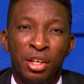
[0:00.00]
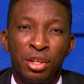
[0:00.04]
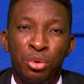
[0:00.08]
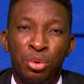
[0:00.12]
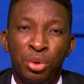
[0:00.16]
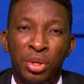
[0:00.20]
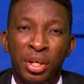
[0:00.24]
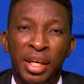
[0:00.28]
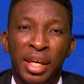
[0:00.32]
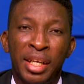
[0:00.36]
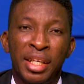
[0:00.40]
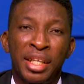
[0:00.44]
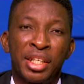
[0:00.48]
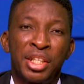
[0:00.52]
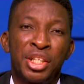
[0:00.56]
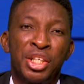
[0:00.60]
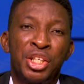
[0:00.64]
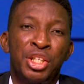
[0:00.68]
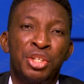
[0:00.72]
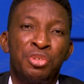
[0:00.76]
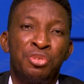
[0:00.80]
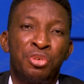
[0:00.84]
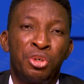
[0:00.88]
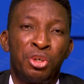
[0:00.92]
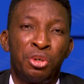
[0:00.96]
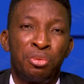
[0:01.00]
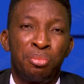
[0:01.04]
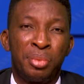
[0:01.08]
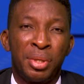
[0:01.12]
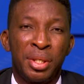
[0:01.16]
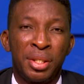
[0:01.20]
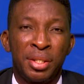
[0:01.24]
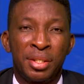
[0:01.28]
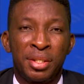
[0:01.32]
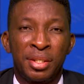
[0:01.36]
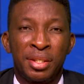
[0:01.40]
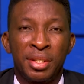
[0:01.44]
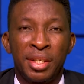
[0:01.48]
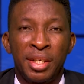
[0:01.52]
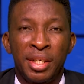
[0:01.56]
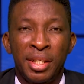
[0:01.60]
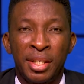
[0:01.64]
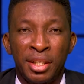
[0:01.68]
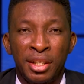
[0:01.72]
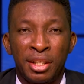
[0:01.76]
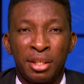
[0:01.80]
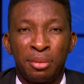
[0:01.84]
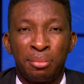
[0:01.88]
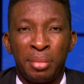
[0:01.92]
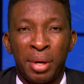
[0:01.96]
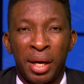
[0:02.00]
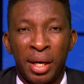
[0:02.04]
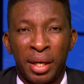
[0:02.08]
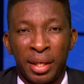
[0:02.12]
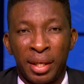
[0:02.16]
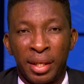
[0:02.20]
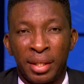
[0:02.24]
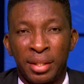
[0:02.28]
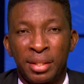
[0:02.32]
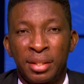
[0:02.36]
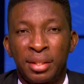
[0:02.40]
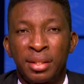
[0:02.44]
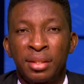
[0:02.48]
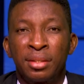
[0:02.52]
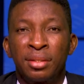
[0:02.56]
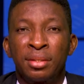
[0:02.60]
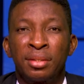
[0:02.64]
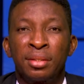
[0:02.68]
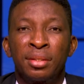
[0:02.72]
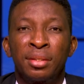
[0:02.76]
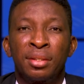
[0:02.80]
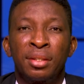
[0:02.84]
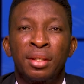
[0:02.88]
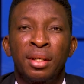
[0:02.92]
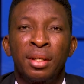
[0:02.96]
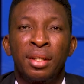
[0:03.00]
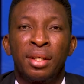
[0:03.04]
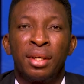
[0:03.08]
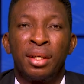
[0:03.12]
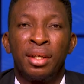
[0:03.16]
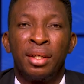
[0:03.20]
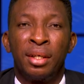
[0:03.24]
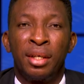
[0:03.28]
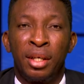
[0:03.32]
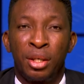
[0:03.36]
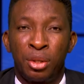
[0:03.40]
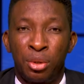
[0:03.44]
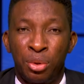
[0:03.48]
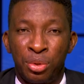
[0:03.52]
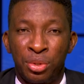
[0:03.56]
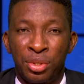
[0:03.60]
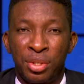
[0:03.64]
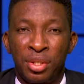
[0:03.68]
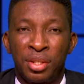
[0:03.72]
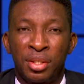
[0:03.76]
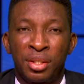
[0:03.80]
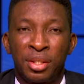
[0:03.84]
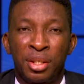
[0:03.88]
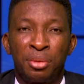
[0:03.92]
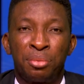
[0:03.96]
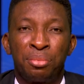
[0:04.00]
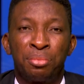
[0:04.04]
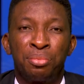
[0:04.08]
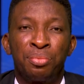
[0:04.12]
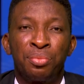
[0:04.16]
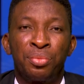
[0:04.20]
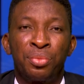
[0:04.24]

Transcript: Looking at the key developments in the market ecosystem,